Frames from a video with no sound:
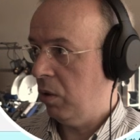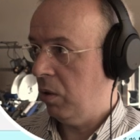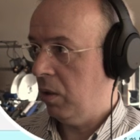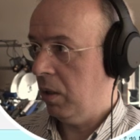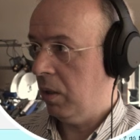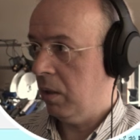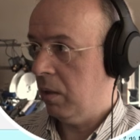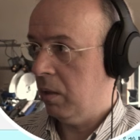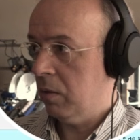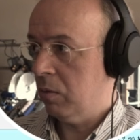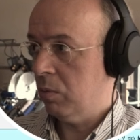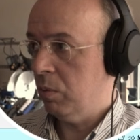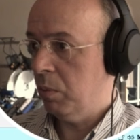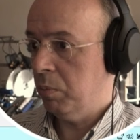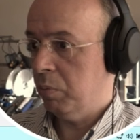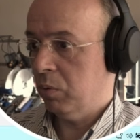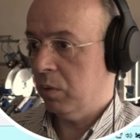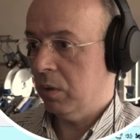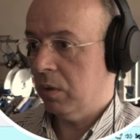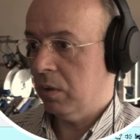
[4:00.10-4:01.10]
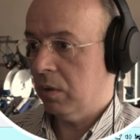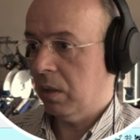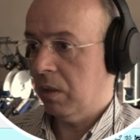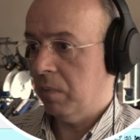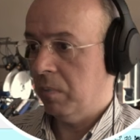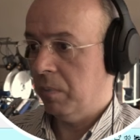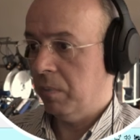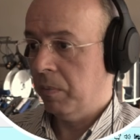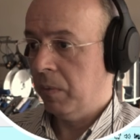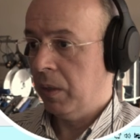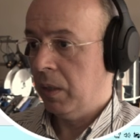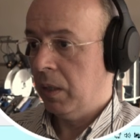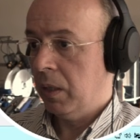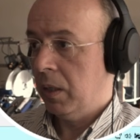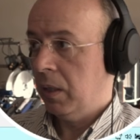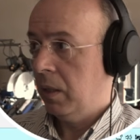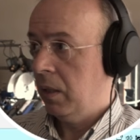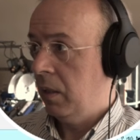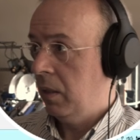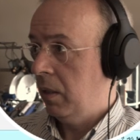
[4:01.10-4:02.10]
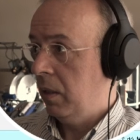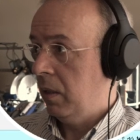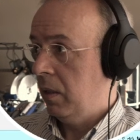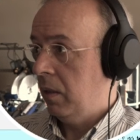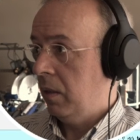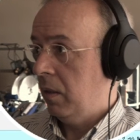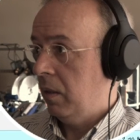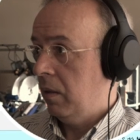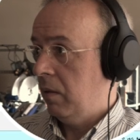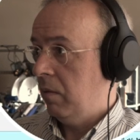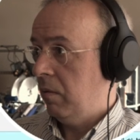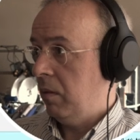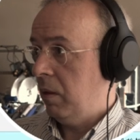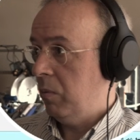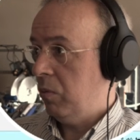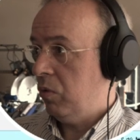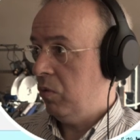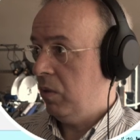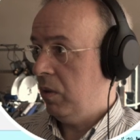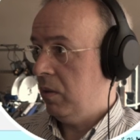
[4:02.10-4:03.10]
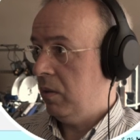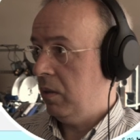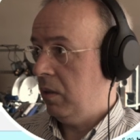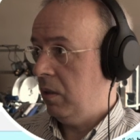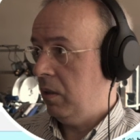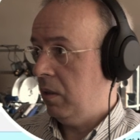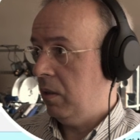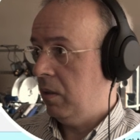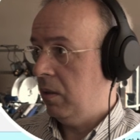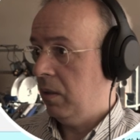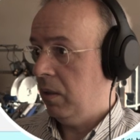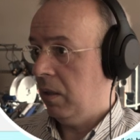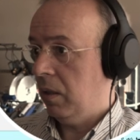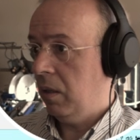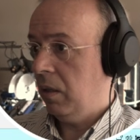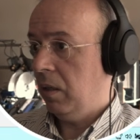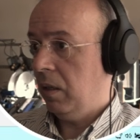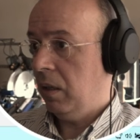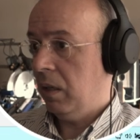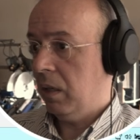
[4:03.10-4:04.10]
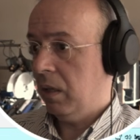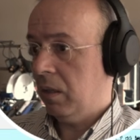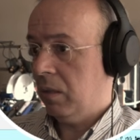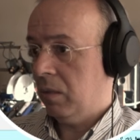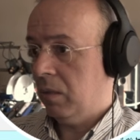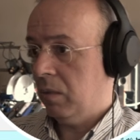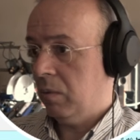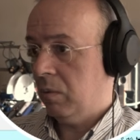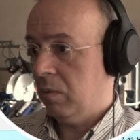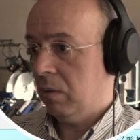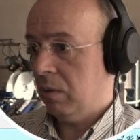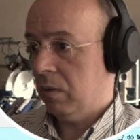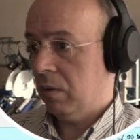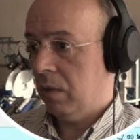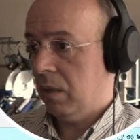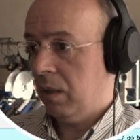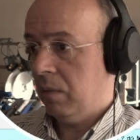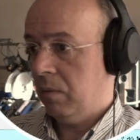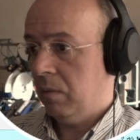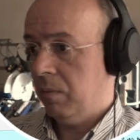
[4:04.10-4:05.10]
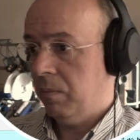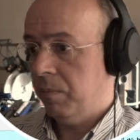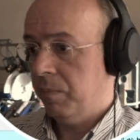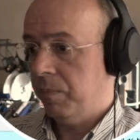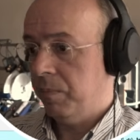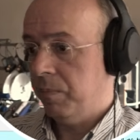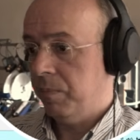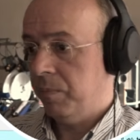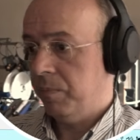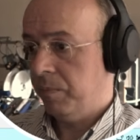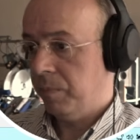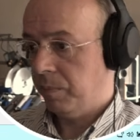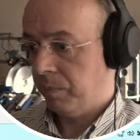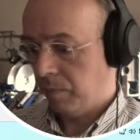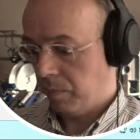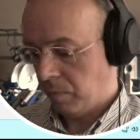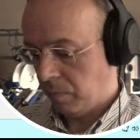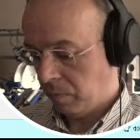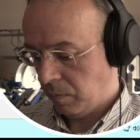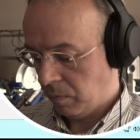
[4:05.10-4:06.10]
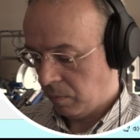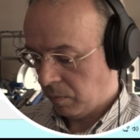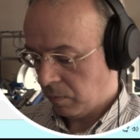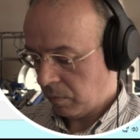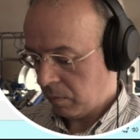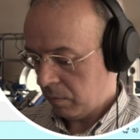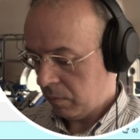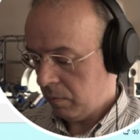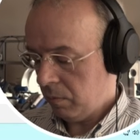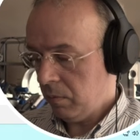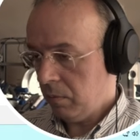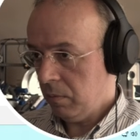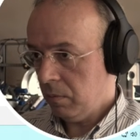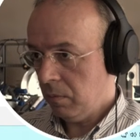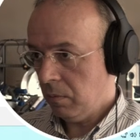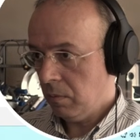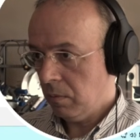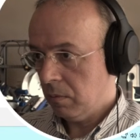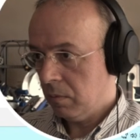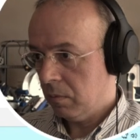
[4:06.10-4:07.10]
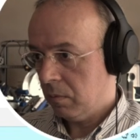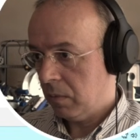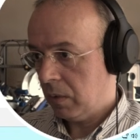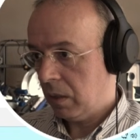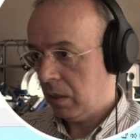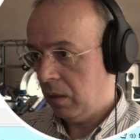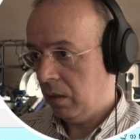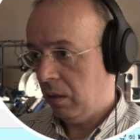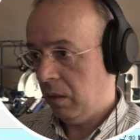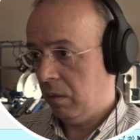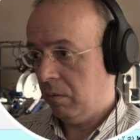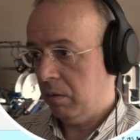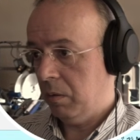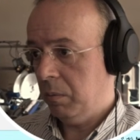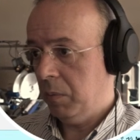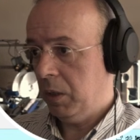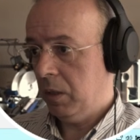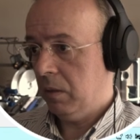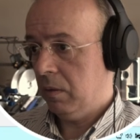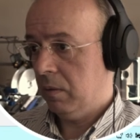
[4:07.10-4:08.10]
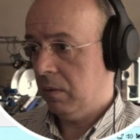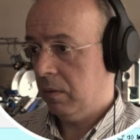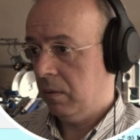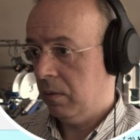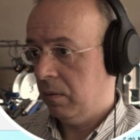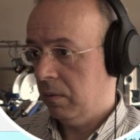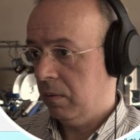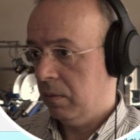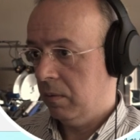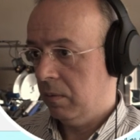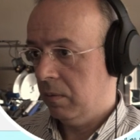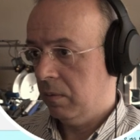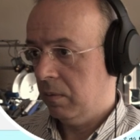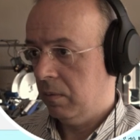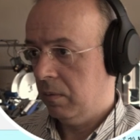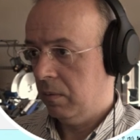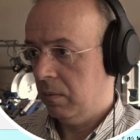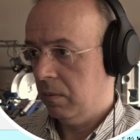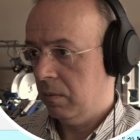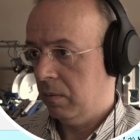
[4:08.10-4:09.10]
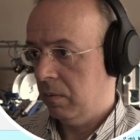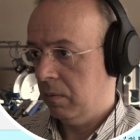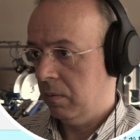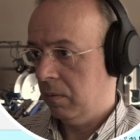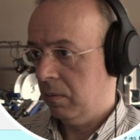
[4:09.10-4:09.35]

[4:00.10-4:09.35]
position. I'll rotate it again. Notice how the lines I created earlier are useful. They help me position the model.